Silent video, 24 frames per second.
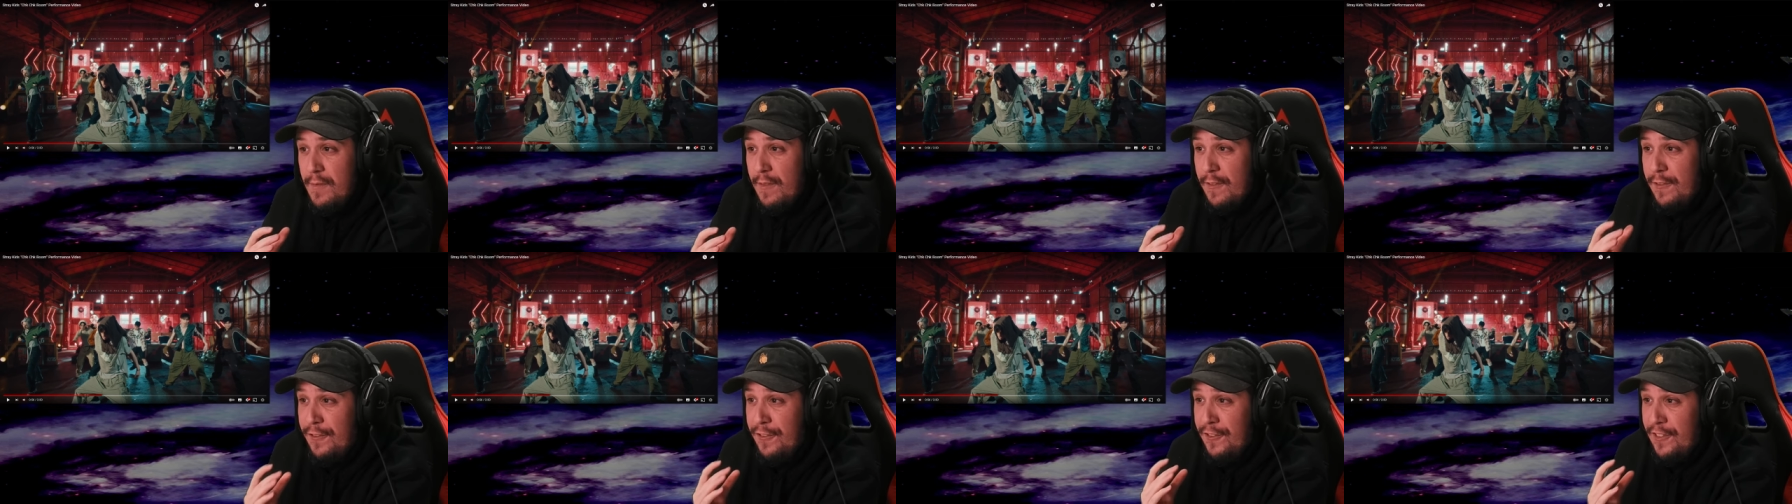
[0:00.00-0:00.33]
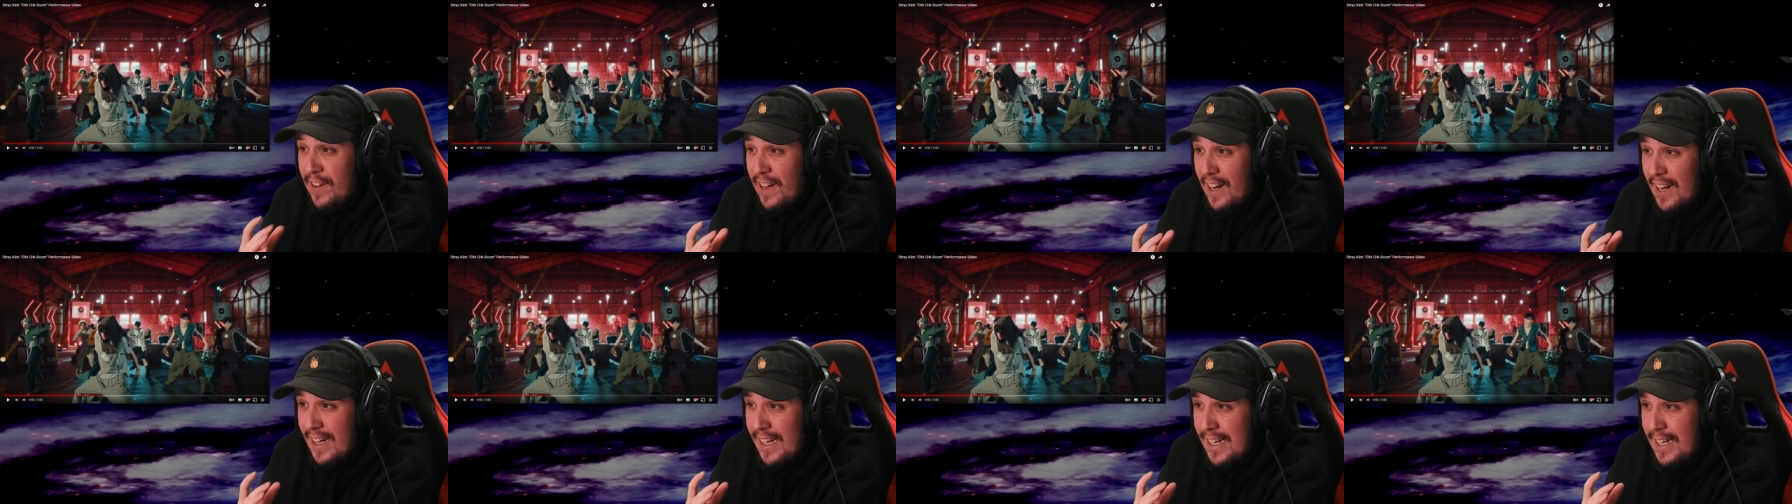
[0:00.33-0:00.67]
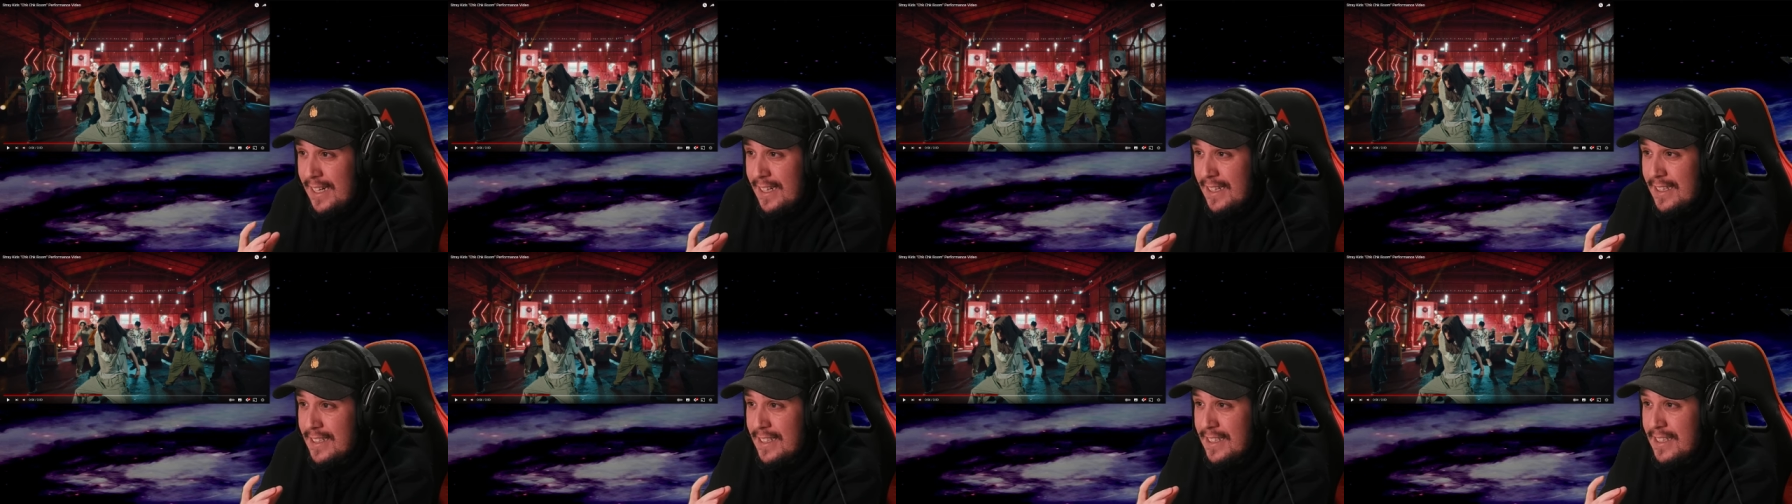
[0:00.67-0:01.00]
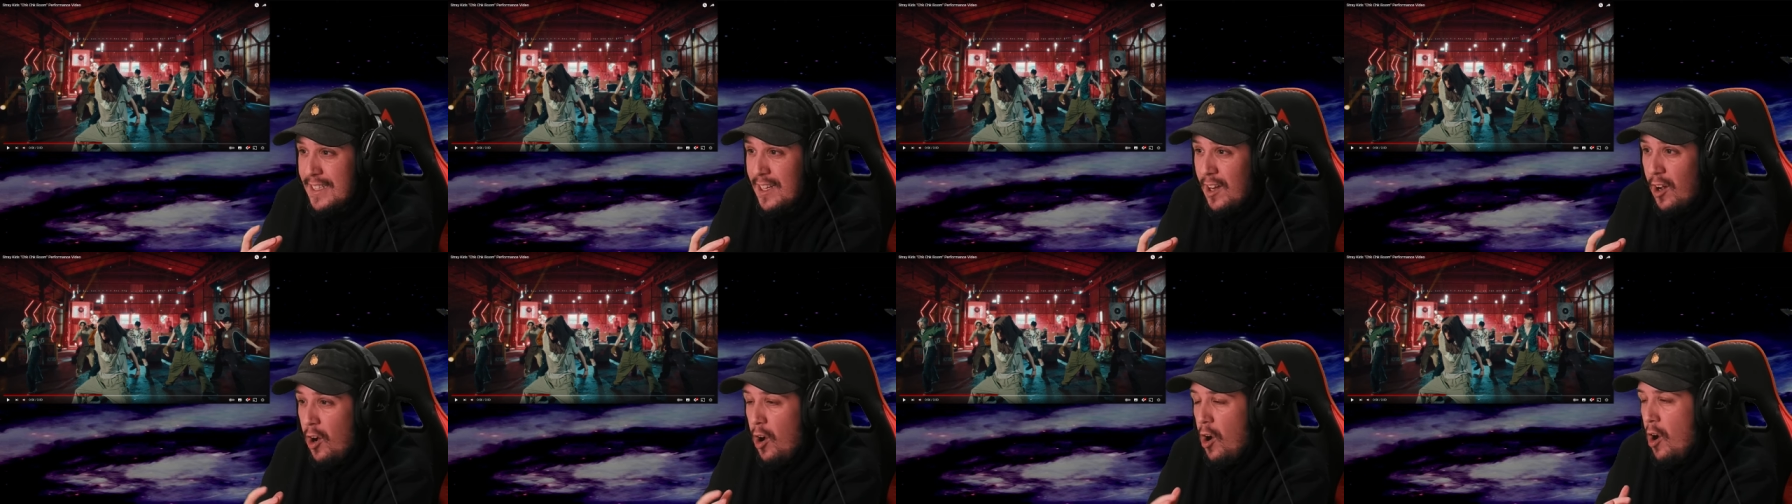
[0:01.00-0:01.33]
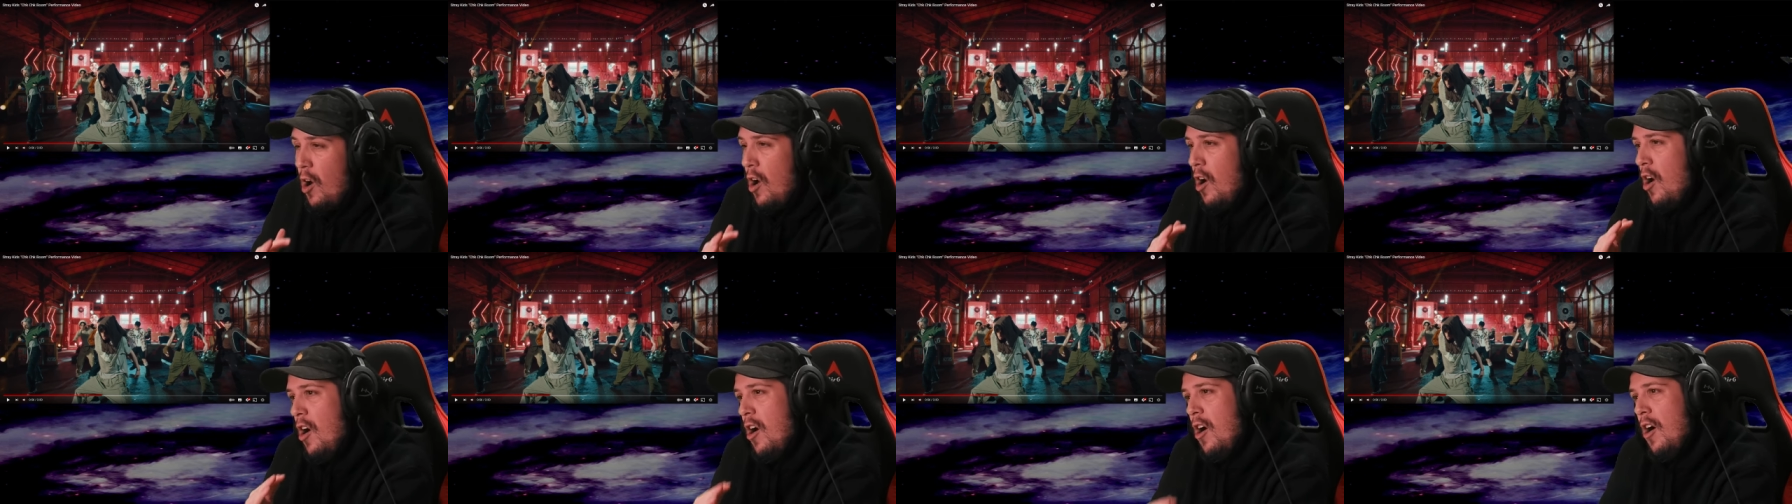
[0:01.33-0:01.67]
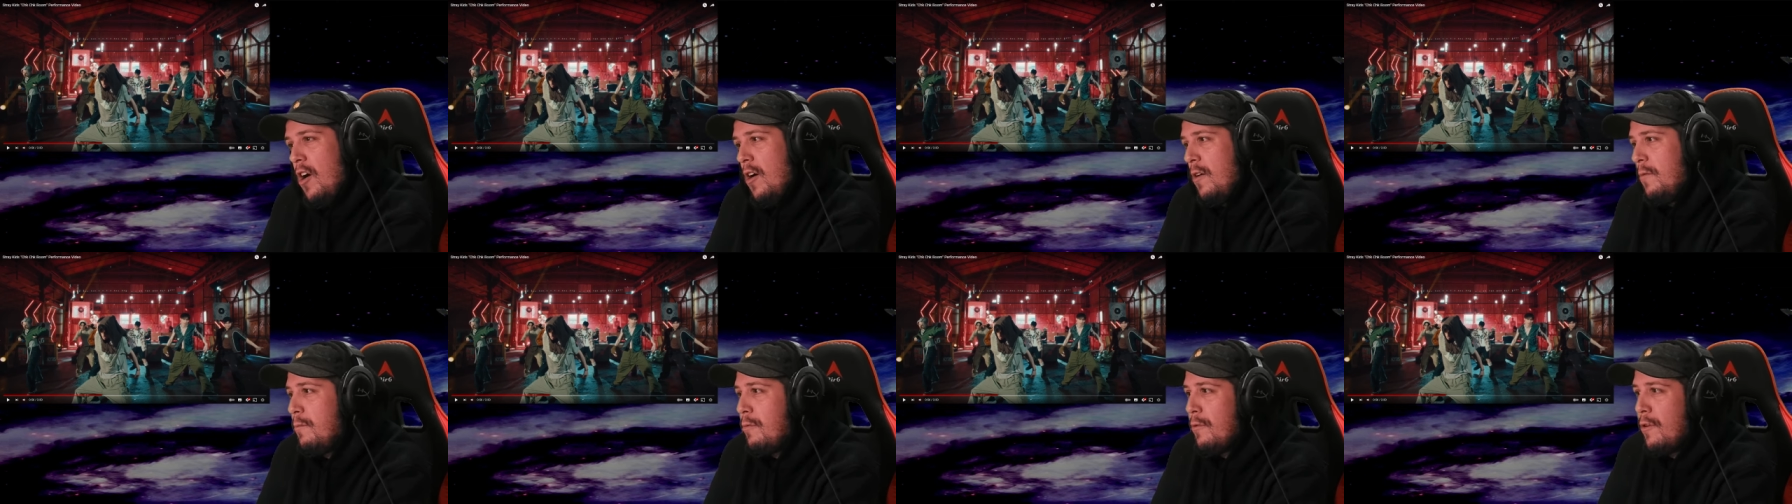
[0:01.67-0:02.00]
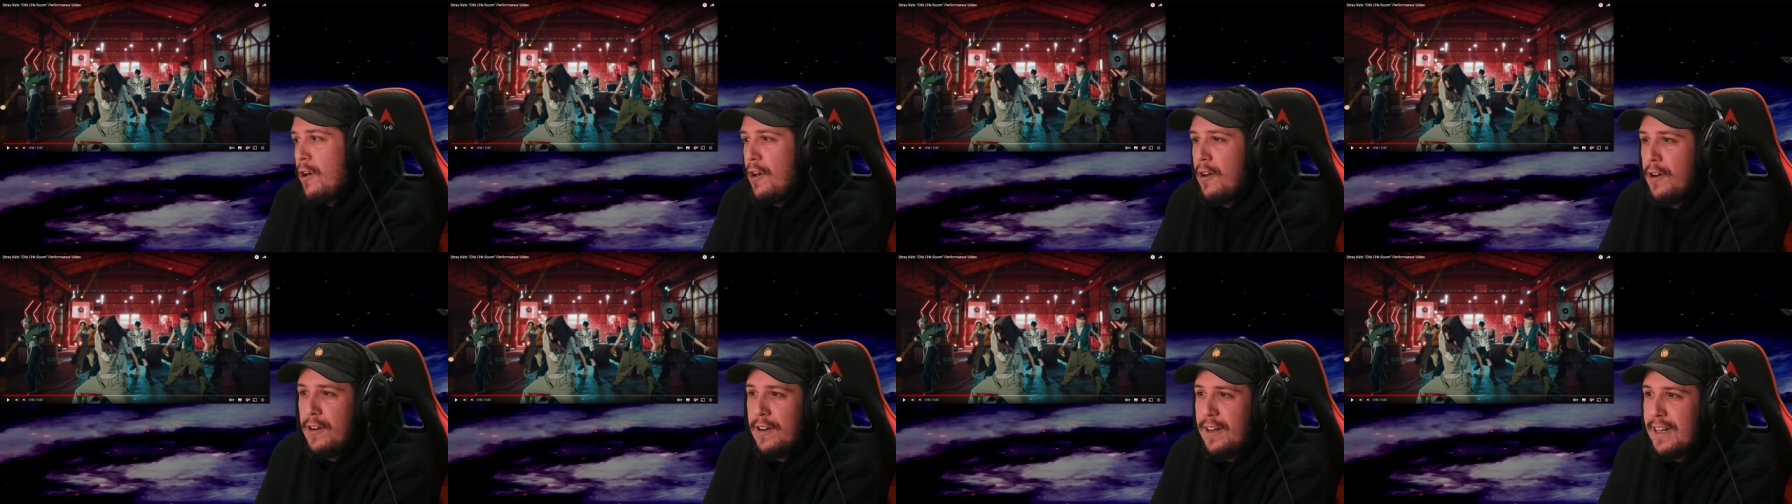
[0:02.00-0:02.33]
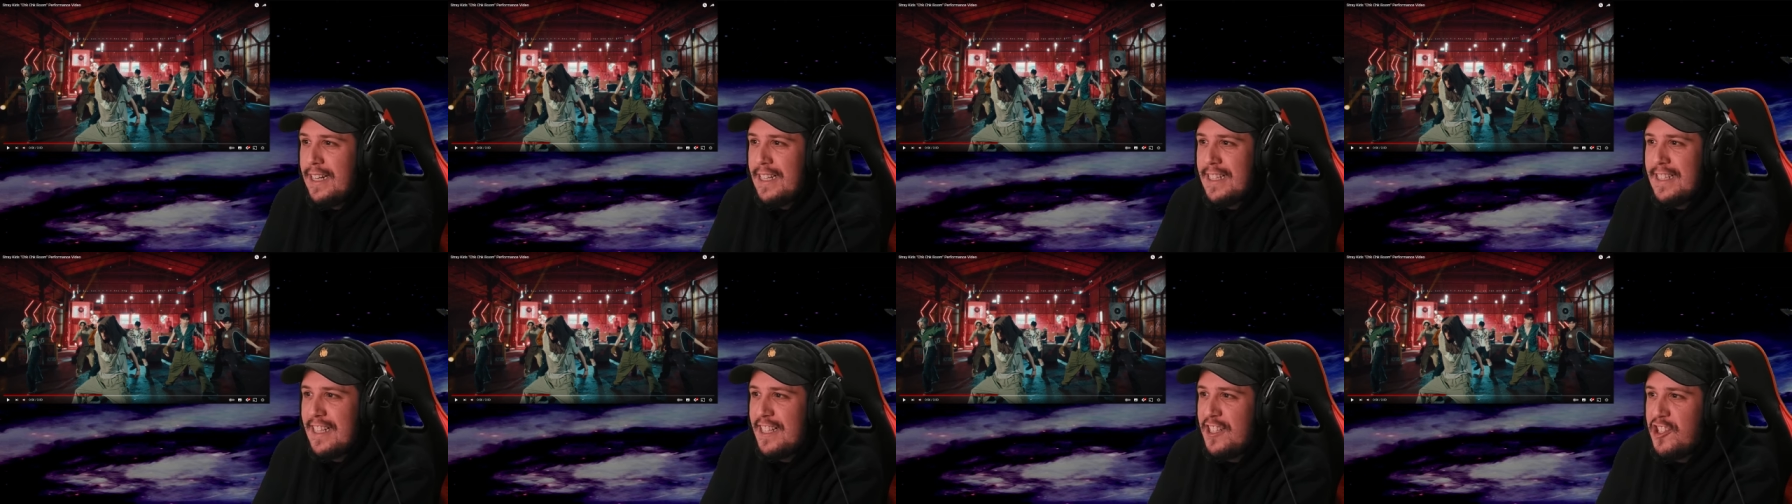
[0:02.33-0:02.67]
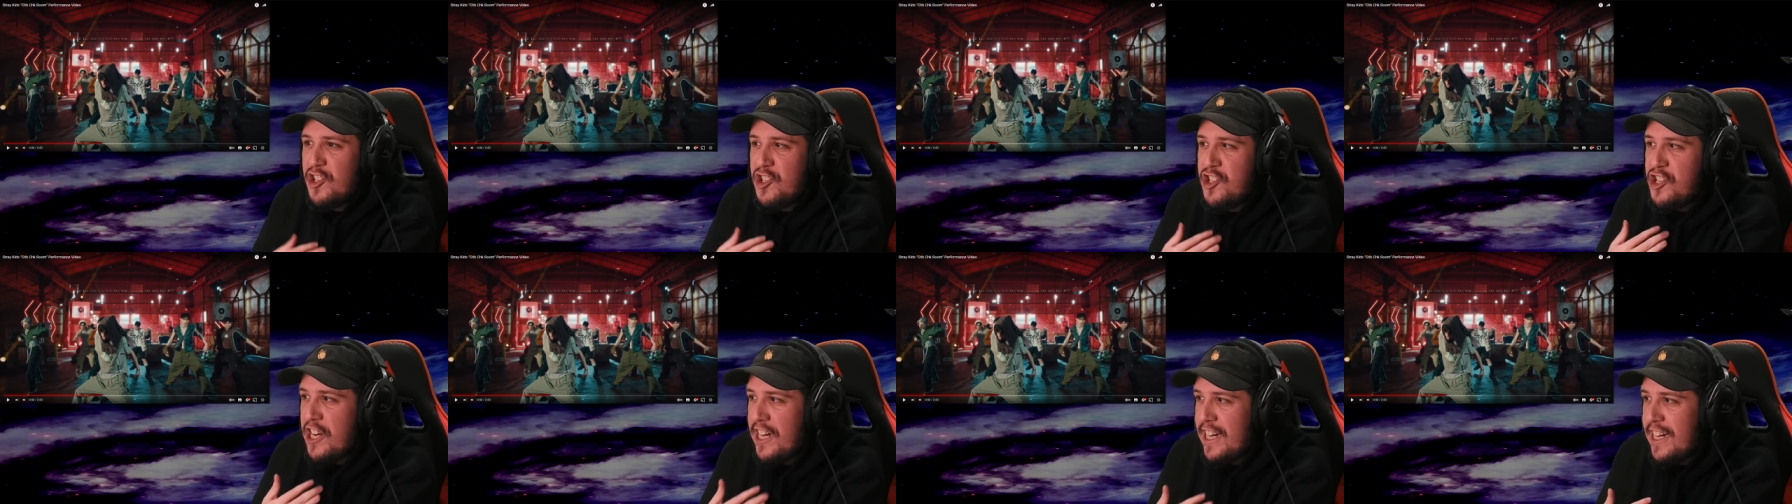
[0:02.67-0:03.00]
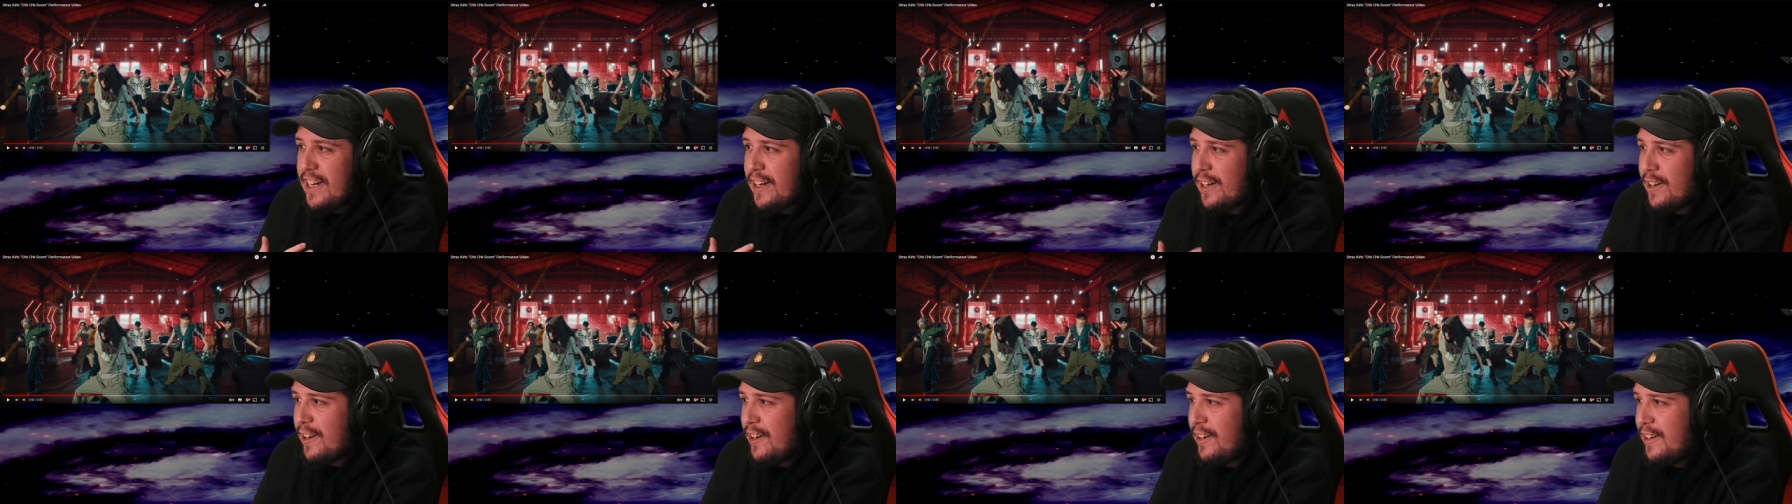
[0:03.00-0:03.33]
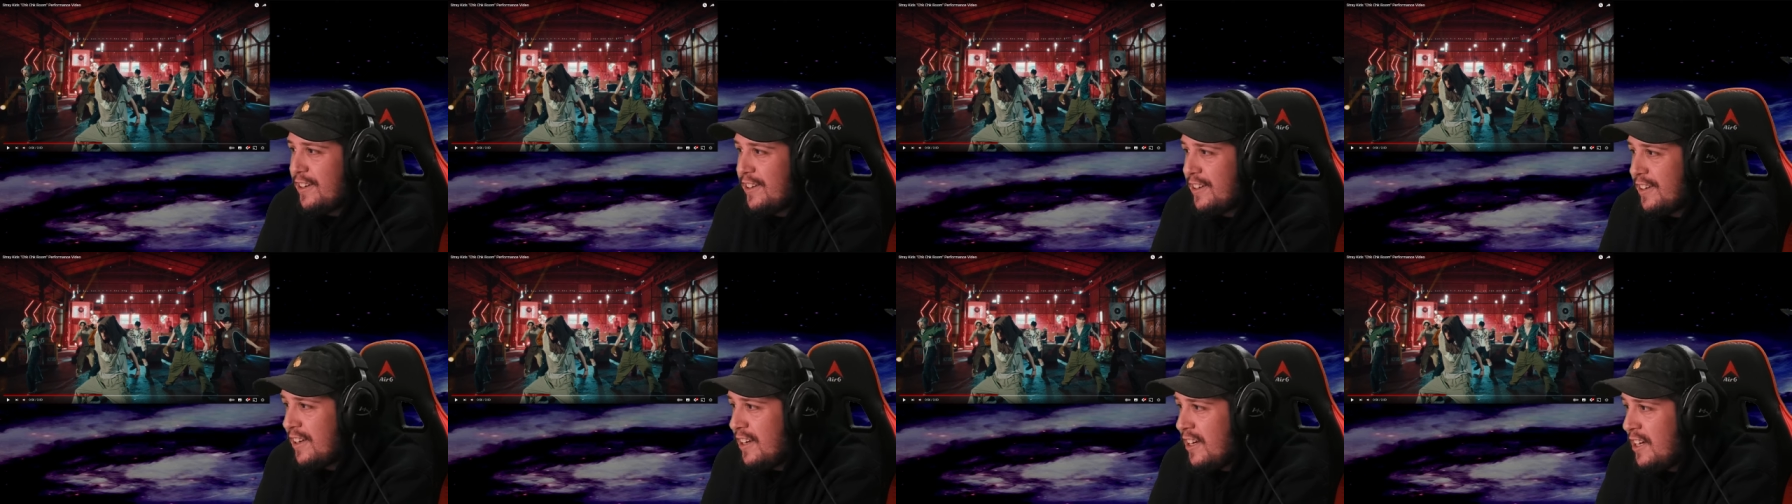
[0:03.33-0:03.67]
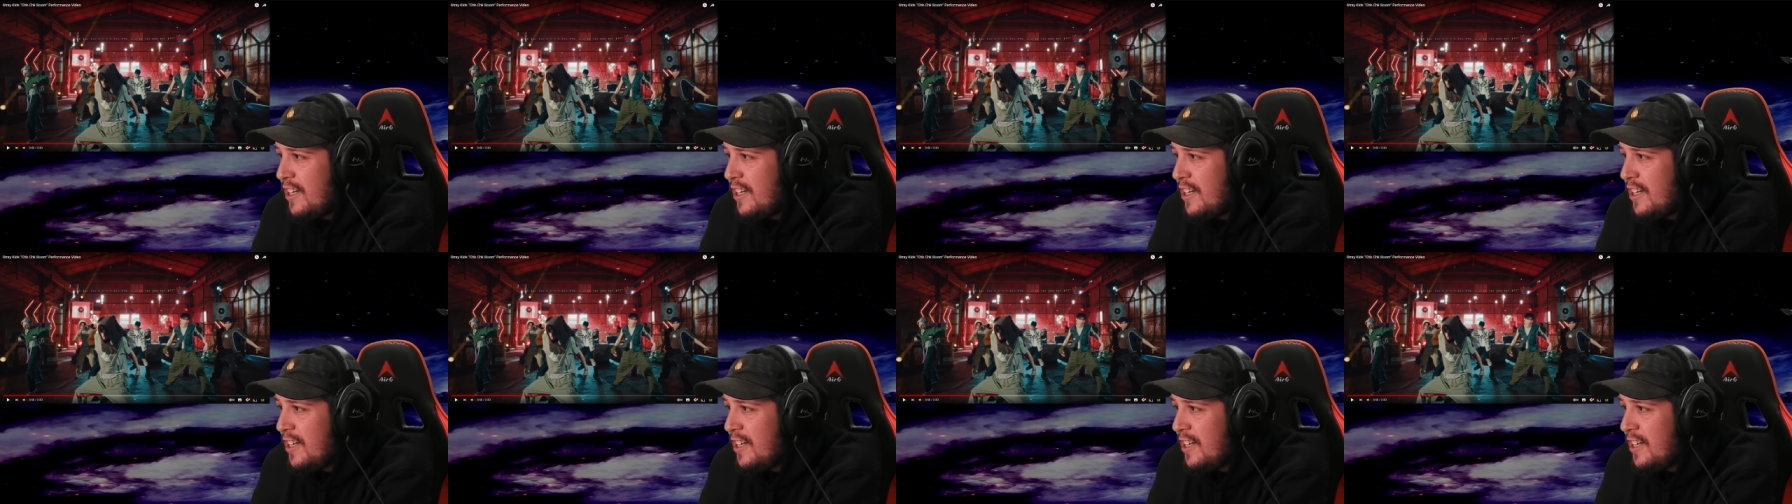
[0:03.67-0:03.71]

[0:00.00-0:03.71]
Felix. Oh bro, it's a cheat code.